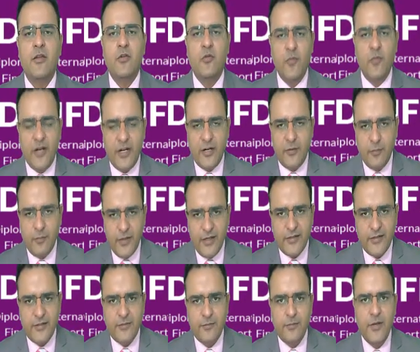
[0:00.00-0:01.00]
When it
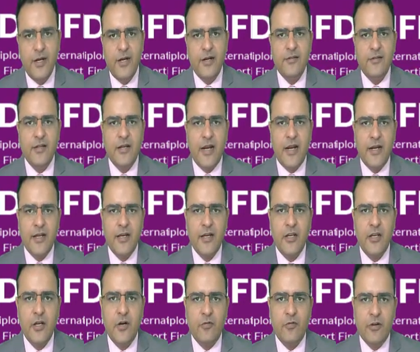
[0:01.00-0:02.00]
meets the
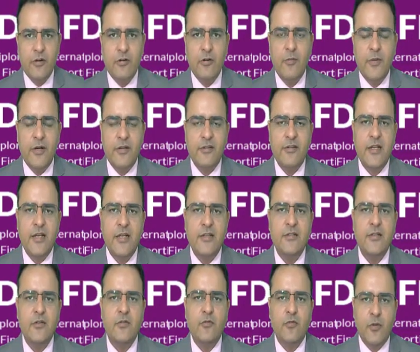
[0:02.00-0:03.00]
category of development
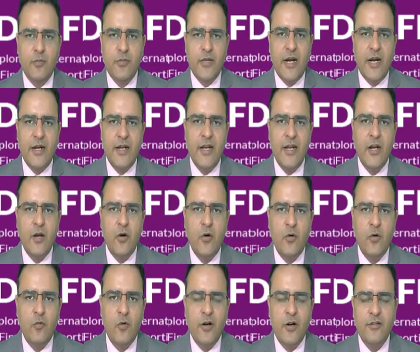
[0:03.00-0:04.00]
stage, from that day
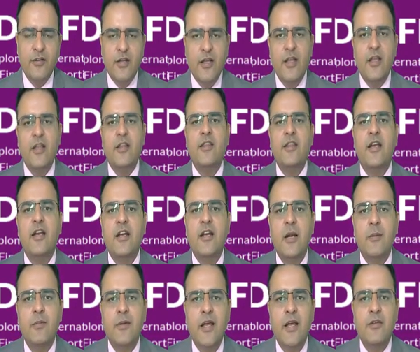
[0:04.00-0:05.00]
onwards, they can
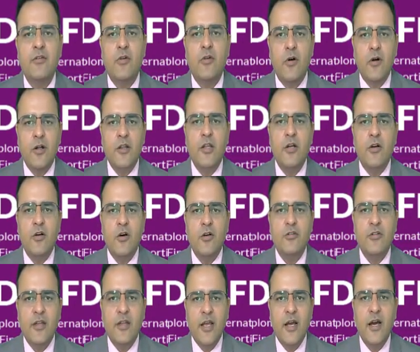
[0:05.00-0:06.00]
capitalize all the
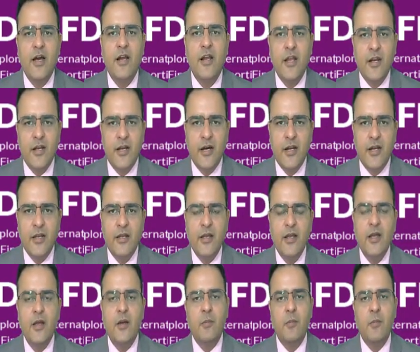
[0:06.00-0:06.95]
costs they are incurring.